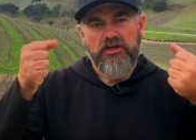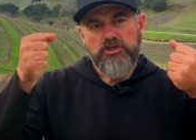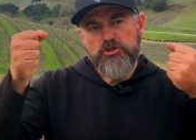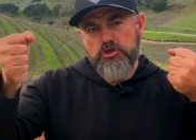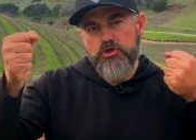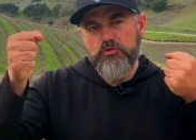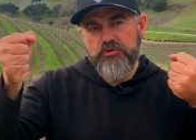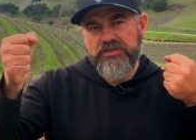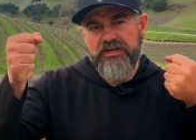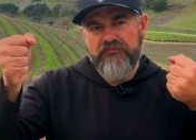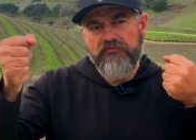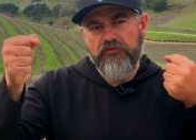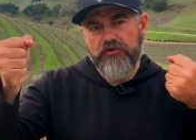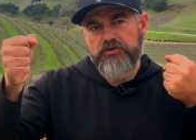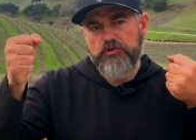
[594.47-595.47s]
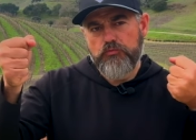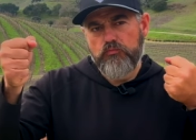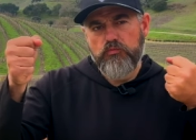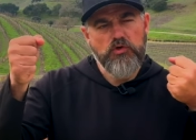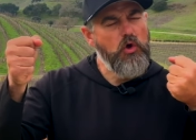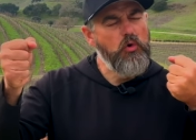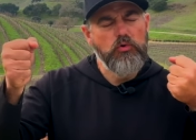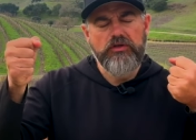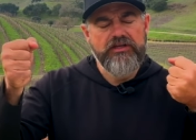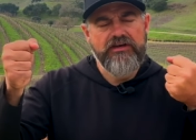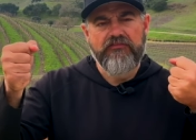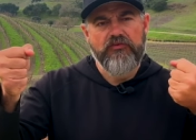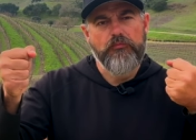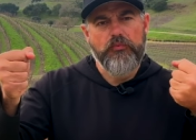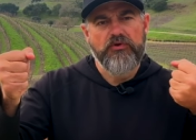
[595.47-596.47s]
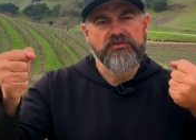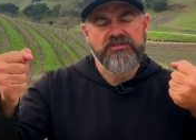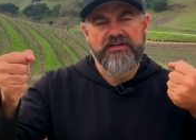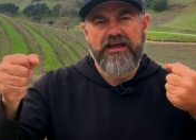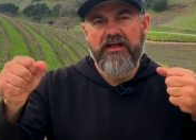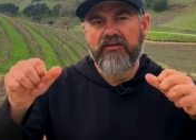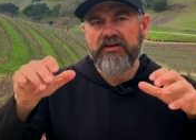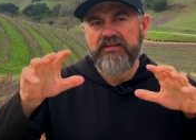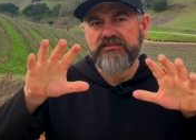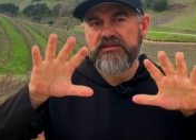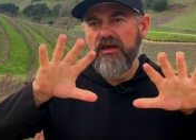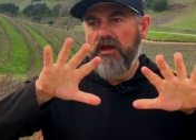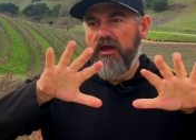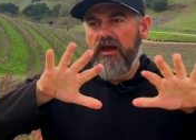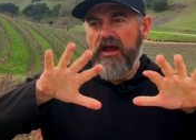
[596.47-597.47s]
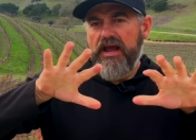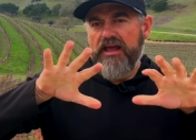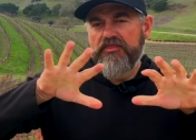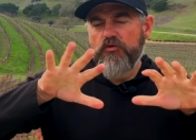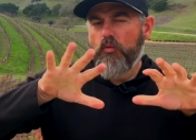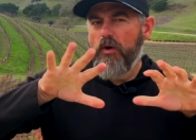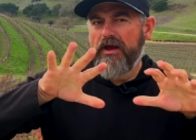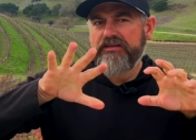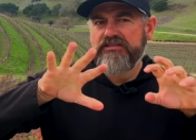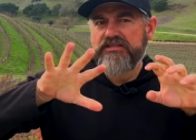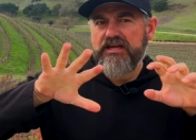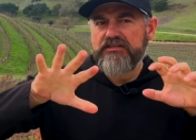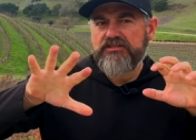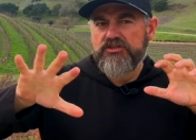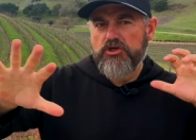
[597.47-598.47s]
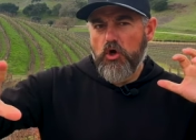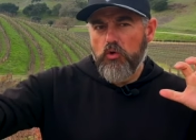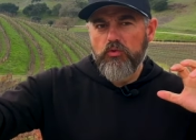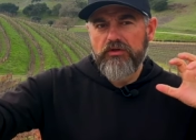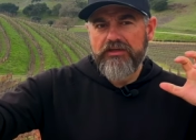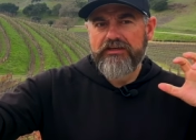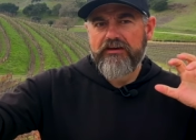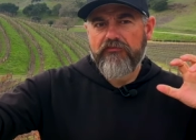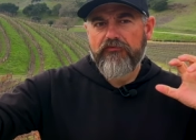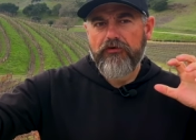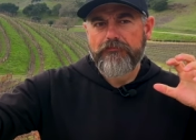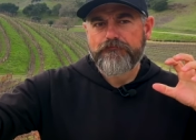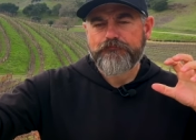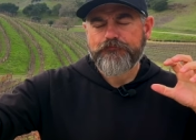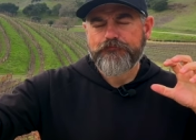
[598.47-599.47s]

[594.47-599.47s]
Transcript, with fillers: two different, totally different personalities, and the wines taste totally different.